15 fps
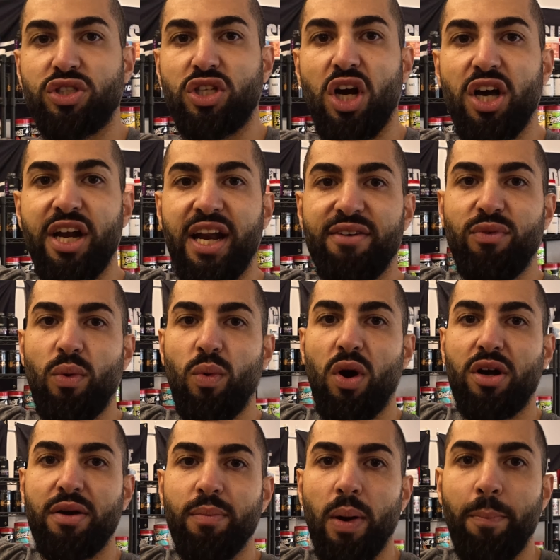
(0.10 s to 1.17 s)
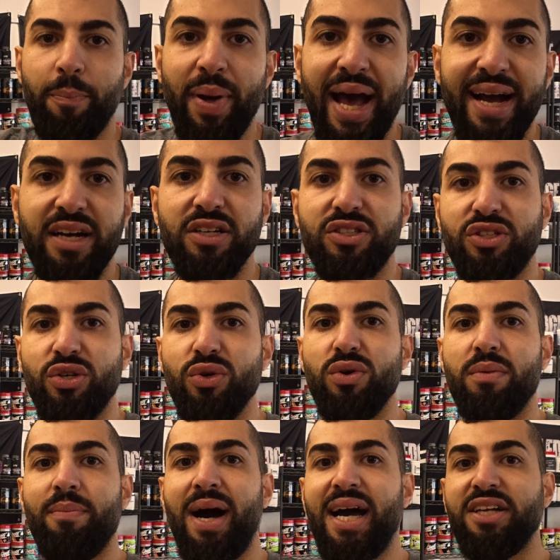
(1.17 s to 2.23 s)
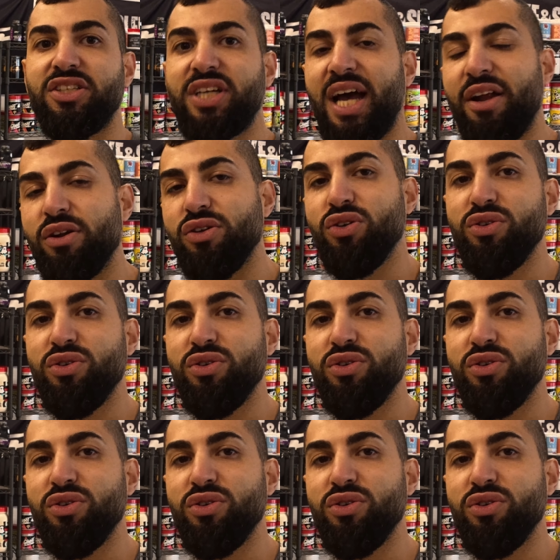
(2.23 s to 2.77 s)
going on, everyone? Welcome back to my channel.